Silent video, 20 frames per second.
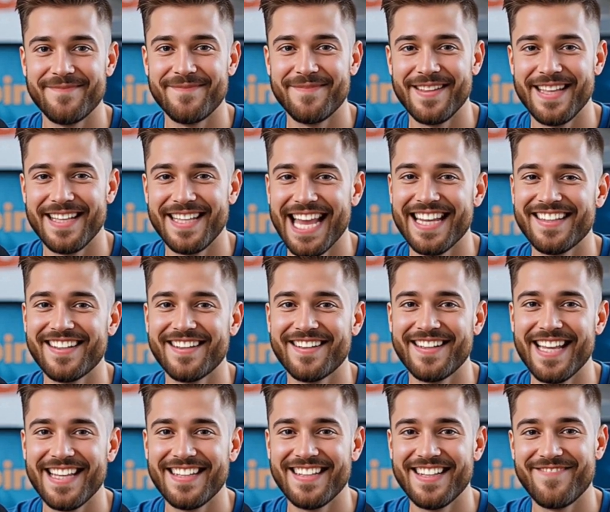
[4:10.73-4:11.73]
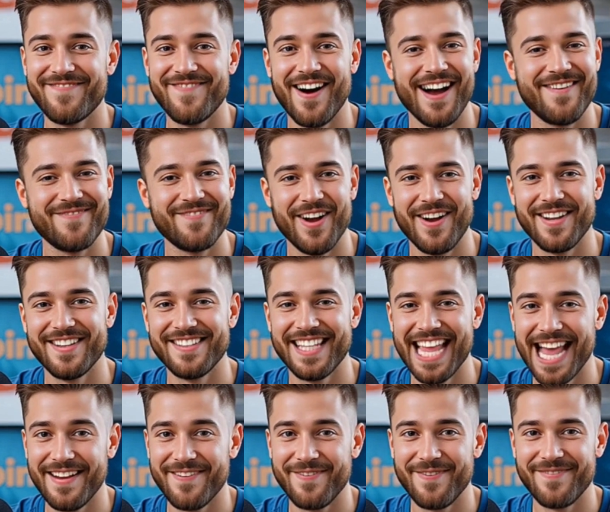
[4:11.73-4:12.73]
It has a $95
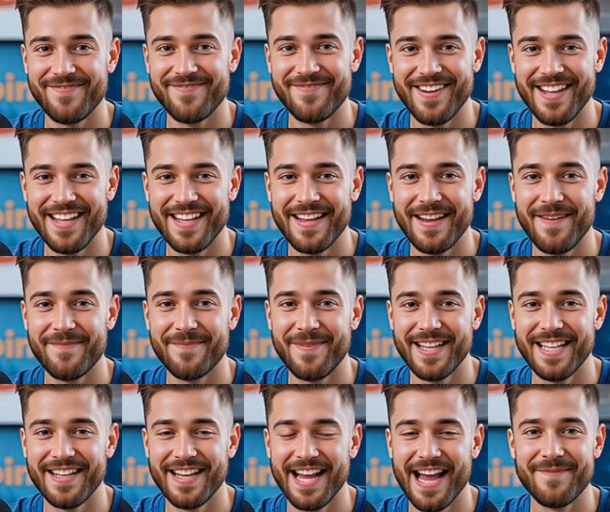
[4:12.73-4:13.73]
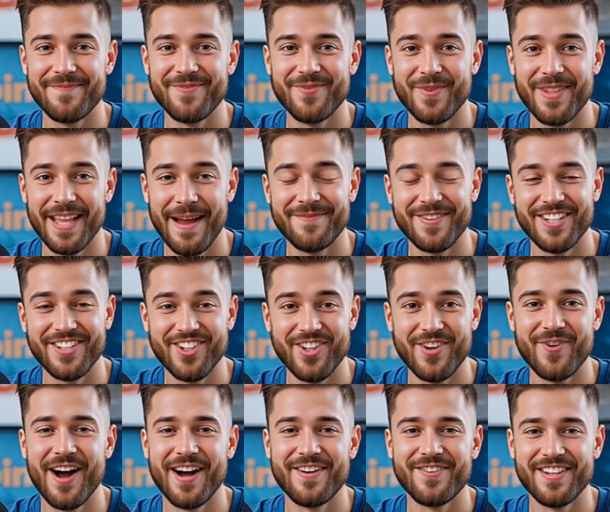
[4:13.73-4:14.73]
annual fee, but it comes with up to
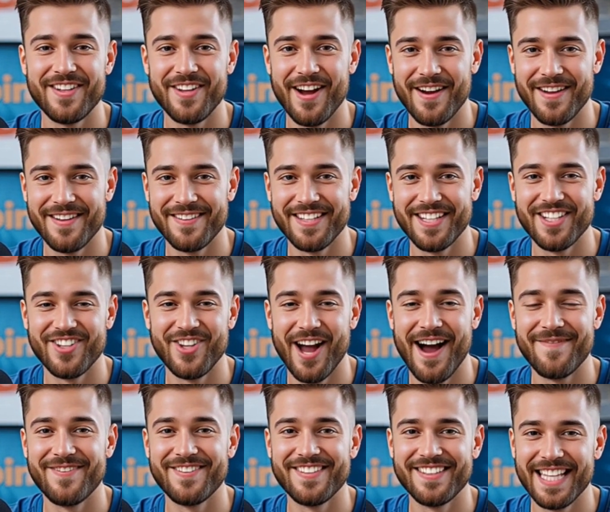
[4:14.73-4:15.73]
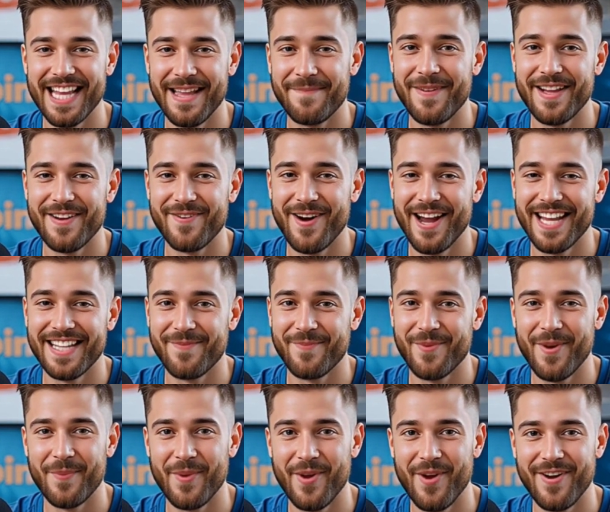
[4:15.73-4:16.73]
$200 in travel statement credit
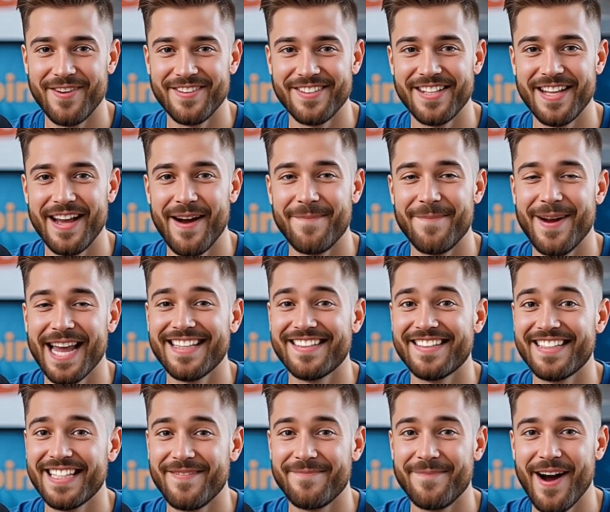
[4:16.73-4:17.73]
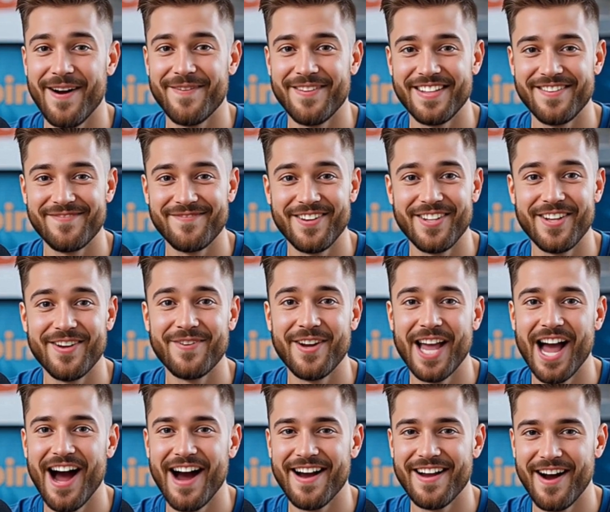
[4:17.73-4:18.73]
rewards. Plus, this bonus for new
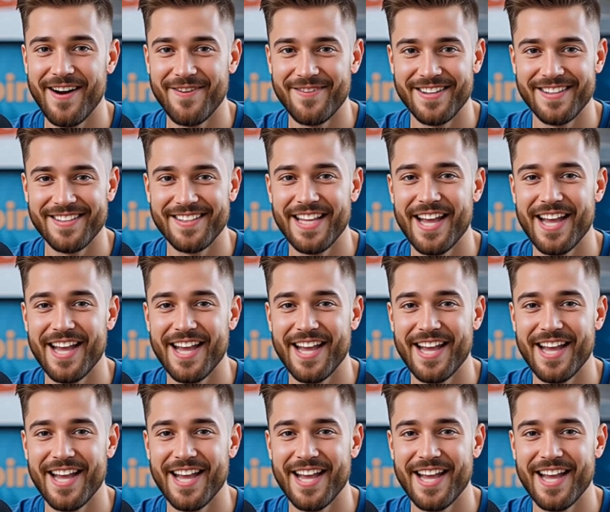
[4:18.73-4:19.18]
cardholders: